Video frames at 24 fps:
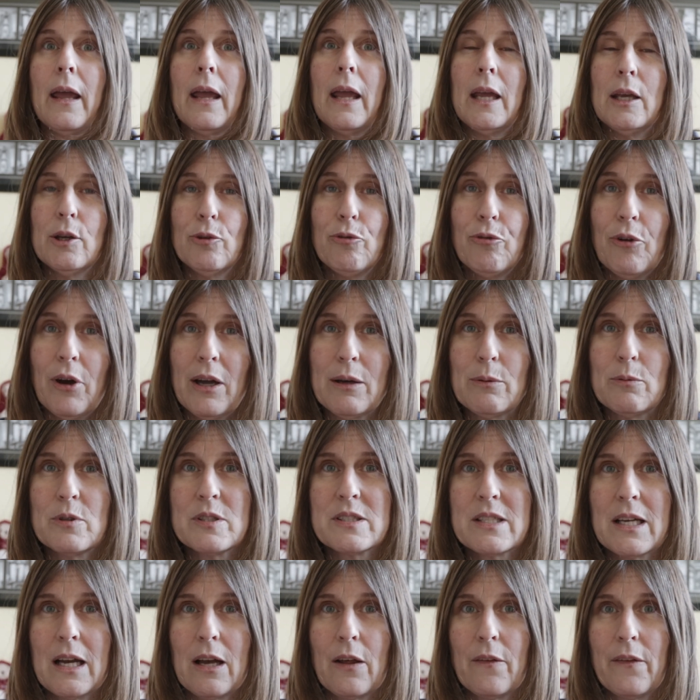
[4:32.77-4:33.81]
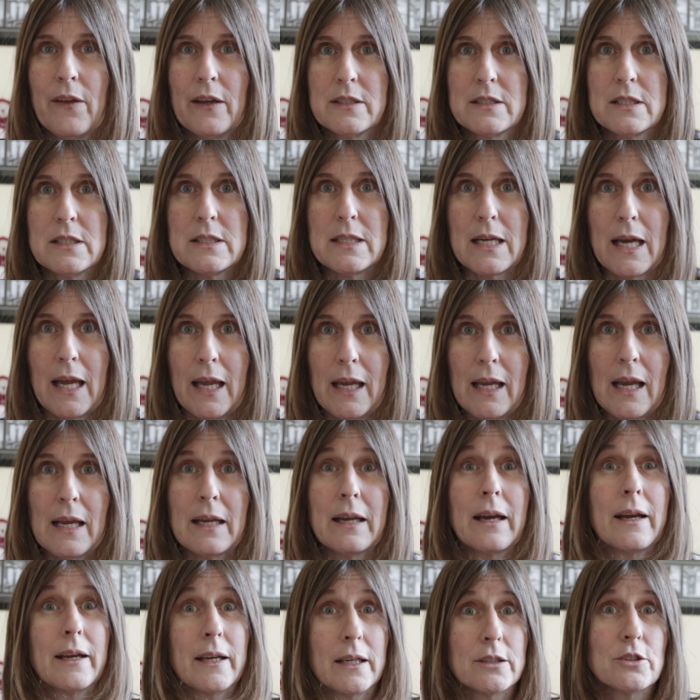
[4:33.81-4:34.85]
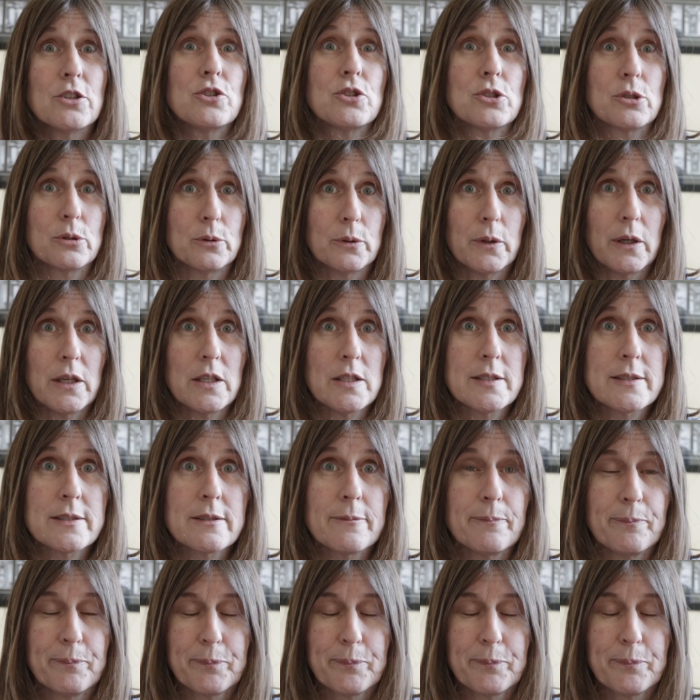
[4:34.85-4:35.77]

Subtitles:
If I was out there today and I had a choice,